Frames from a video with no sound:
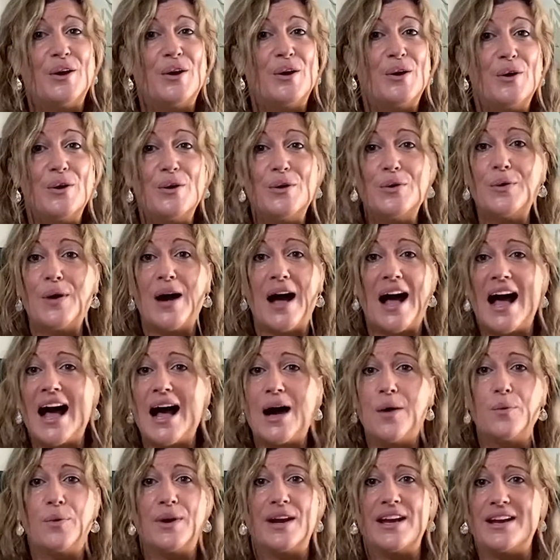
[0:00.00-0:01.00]
Who
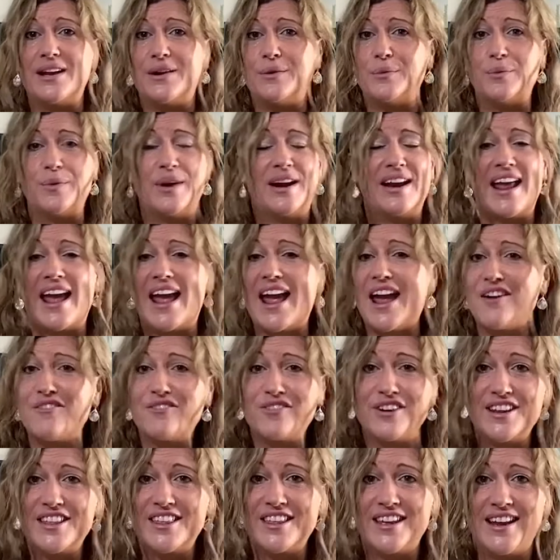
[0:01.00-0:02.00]
are we when
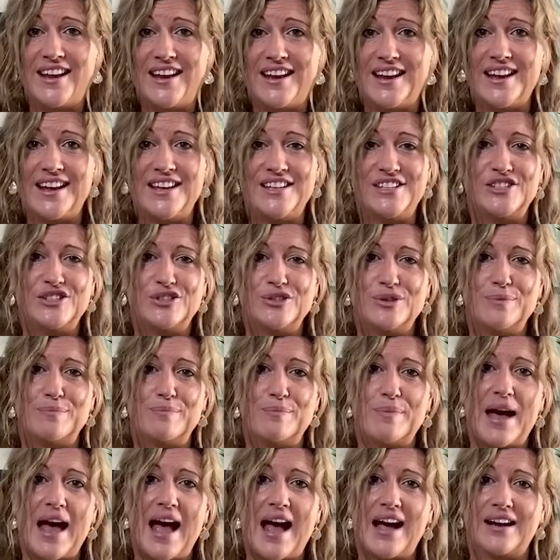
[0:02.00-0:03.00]
everything is stripped
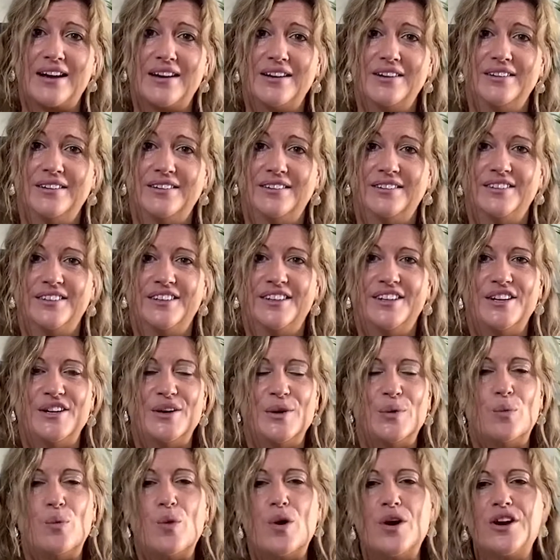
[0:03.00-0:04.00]
back?
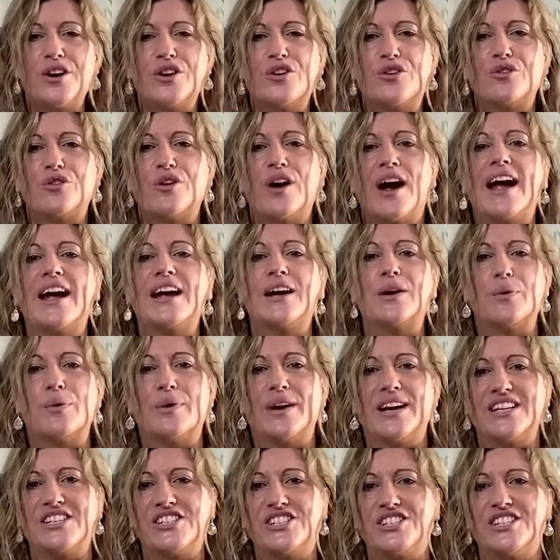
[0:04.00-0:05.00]
What a great
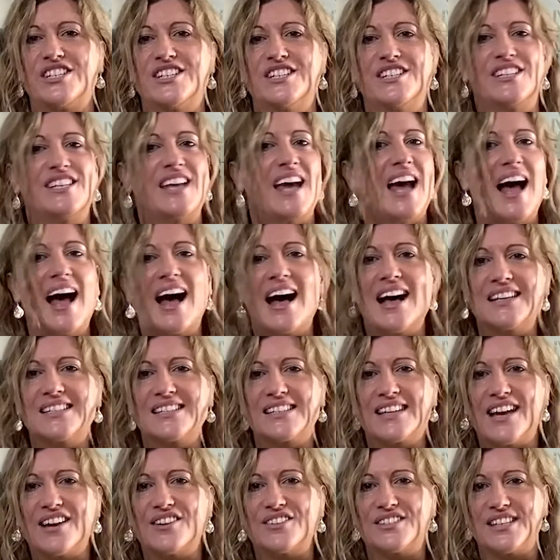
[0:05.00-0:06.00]
question to
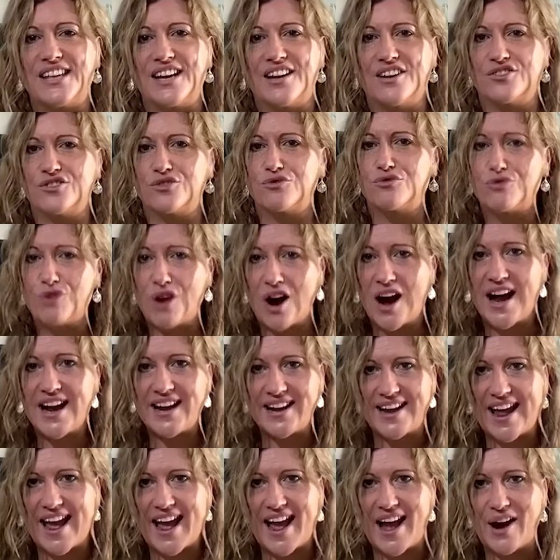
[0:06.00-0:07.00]
ask ourselves right
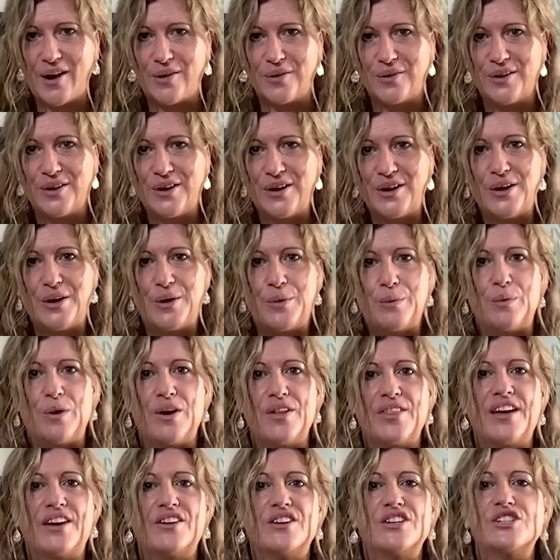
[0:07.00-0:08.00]
now
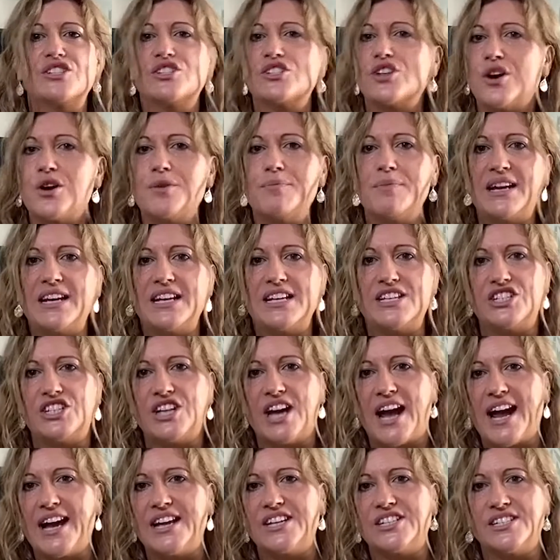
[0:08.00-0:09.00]
while there are so many
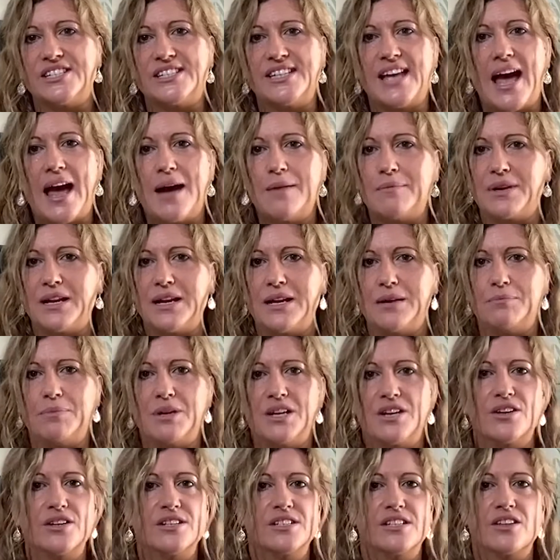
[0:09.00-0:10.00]
changes happening
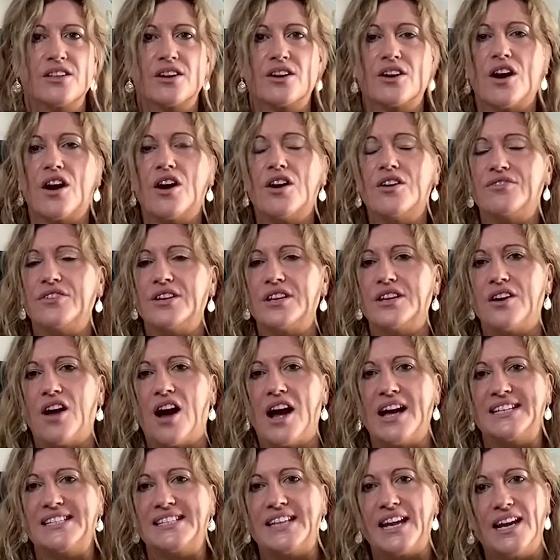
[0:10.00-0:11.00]
because of the COVID
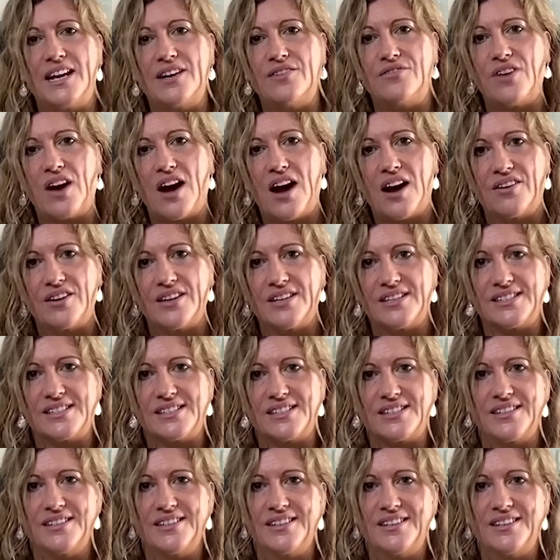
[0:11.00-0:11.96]
19 virus.